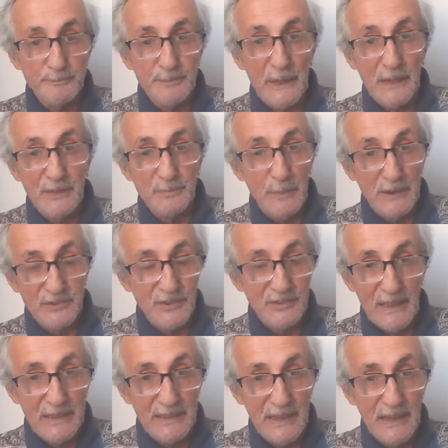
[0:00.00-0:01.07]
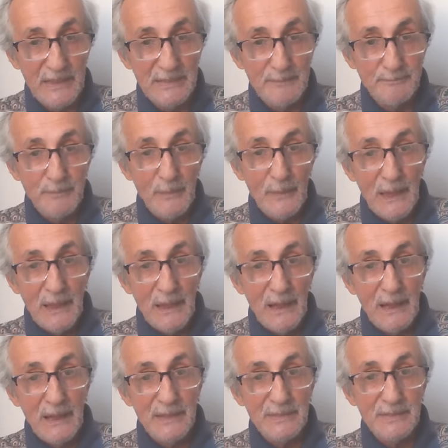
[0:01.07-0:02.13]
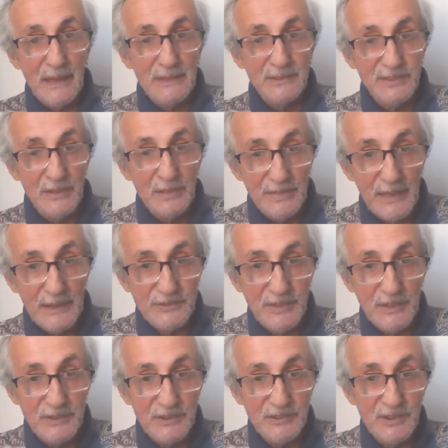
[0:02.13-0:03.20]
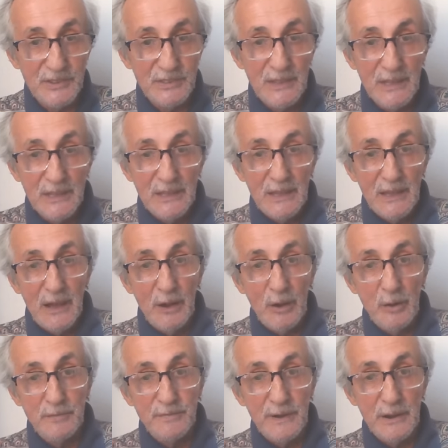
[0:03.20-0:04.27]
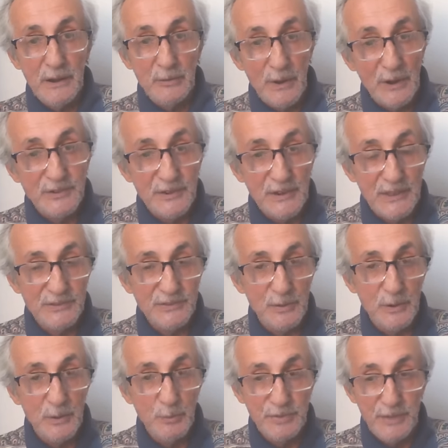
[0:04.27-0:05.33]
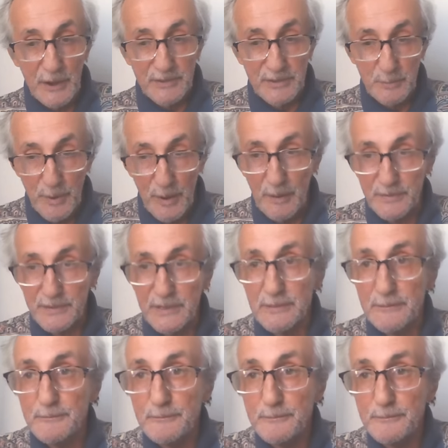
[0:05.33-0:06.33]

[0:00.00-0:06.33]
as much as I can. And until next edition of Russian History with Dr. Brovkin.